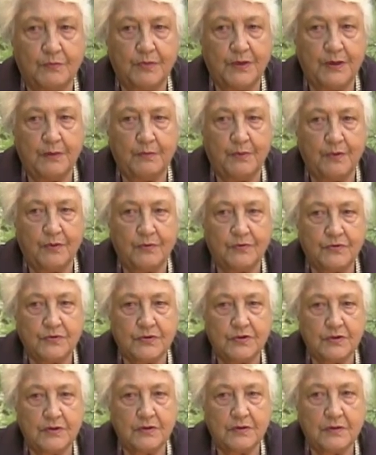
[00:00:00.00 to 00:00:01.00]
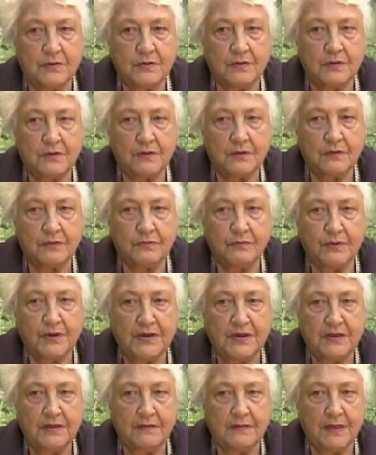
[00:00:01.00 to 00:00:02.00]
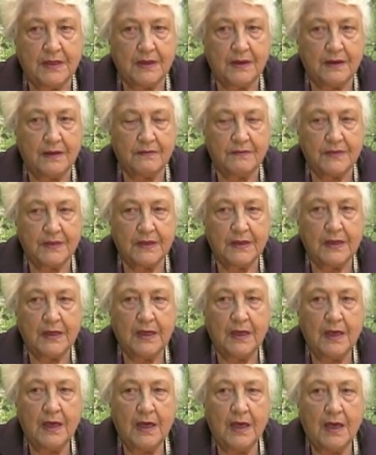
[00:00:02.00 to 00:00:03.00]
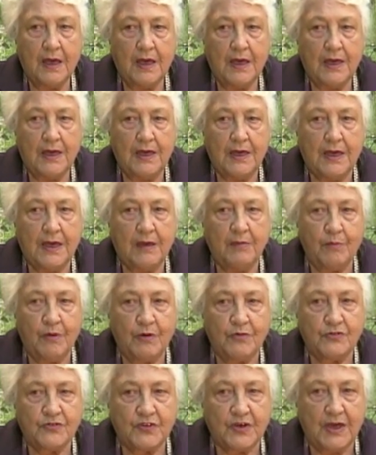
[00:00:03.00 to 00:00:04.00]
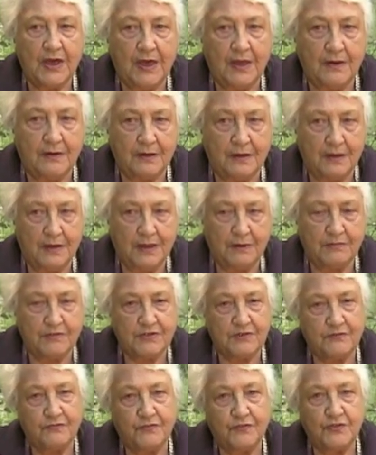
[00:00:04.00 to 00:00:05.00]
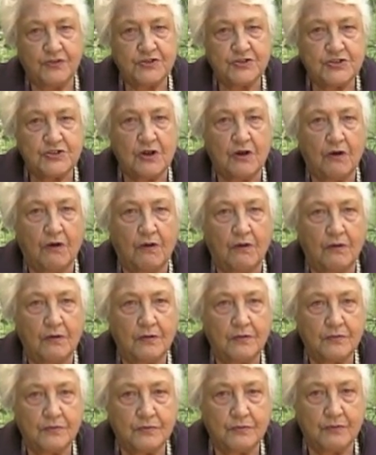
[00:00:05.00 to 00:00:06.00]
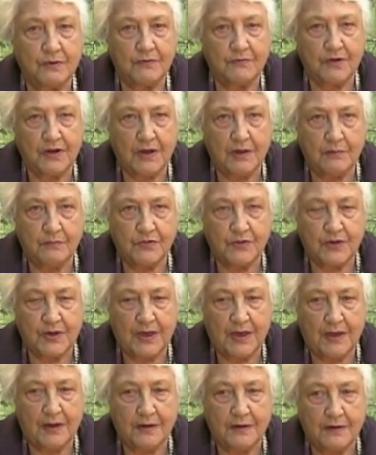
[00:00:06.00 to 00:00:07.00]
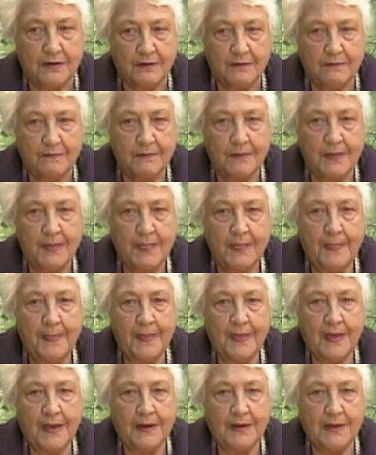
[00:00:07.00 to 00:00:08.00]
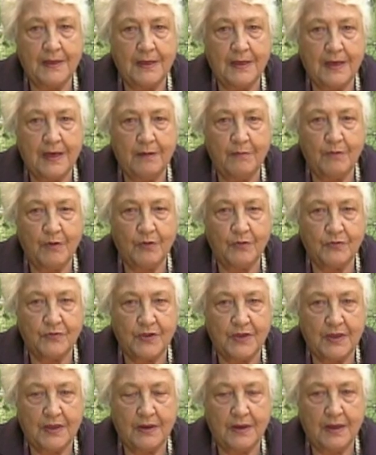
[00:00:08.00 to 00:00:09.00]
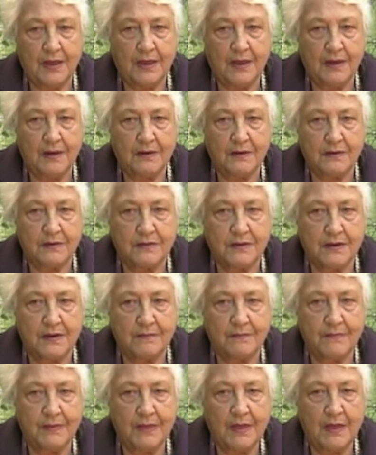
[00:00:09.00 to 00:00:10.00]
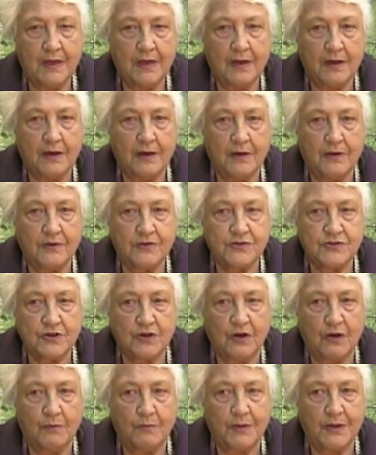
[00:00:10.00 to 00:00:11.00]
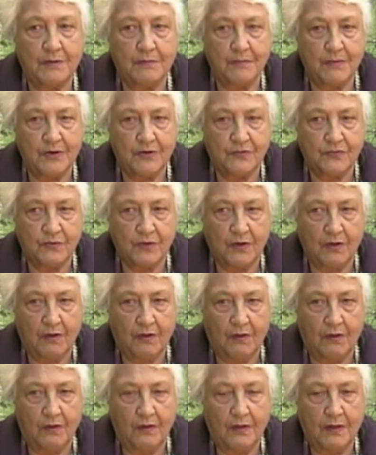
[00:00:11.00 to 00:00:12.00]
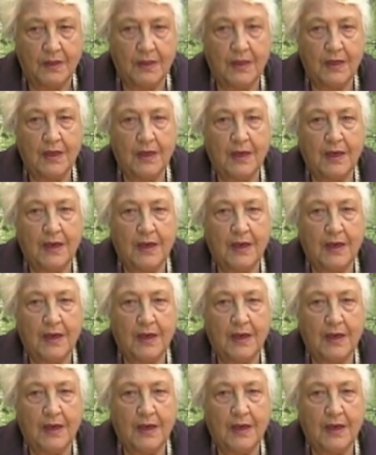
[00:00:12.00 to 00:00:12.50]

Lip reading: would be about 20 then, I think. He came out to Canada. He was the first Tall to ever come to Canada, and he came out then and got a job in Montreal